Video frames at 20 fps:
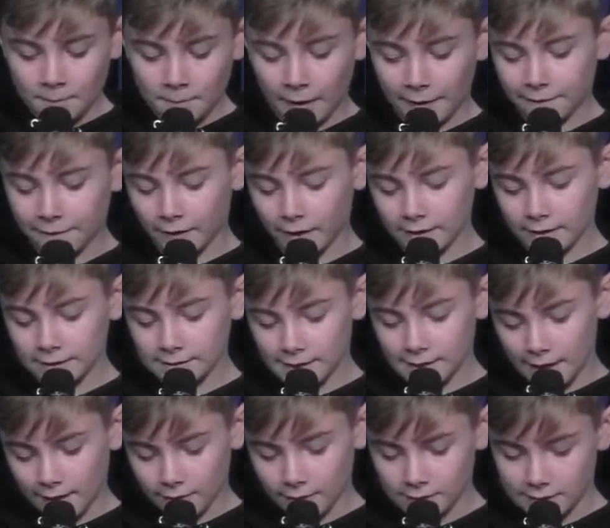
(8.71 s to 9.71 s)
My Father's
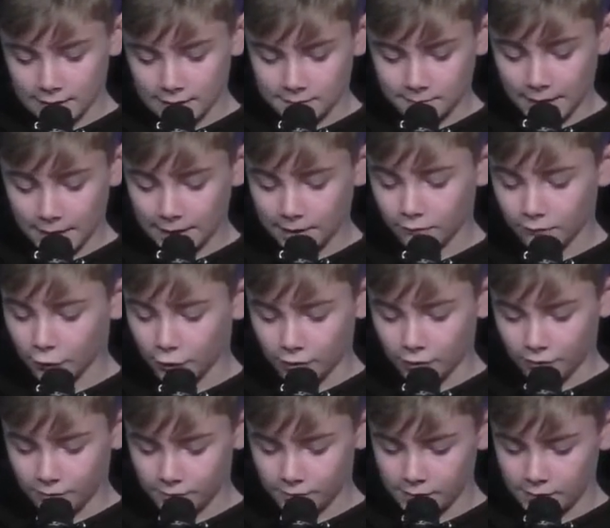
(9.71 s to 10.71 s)
house has many
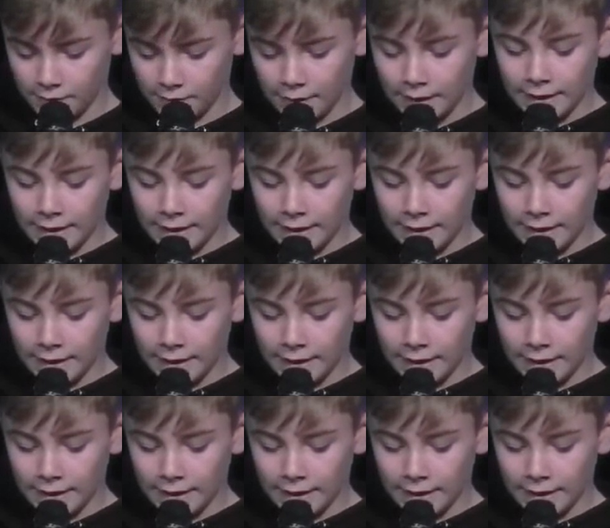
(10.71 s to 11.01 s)
rooms.